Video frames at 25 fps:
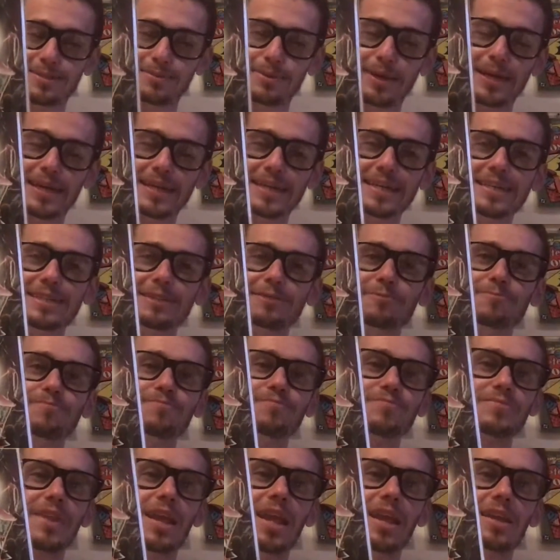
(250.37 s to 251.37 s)
But
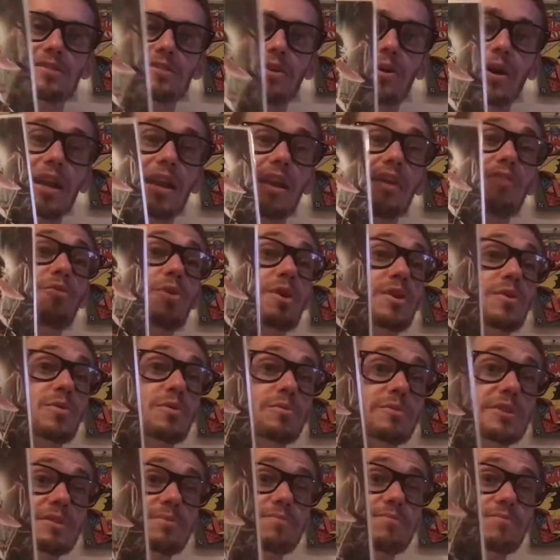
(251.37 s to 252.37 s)
yeah, so I love Wonder
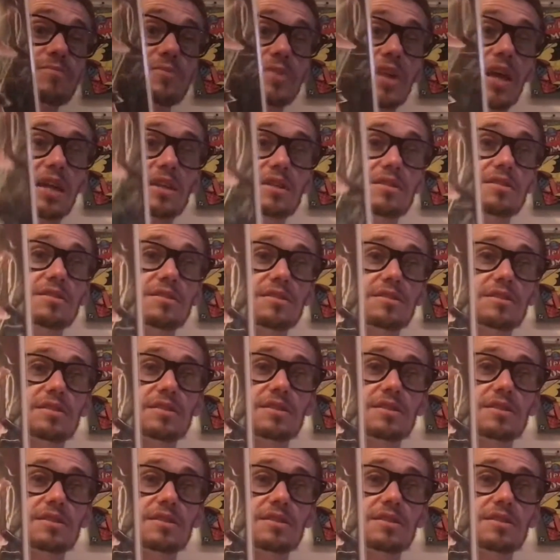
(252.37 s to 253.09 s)
Woman, and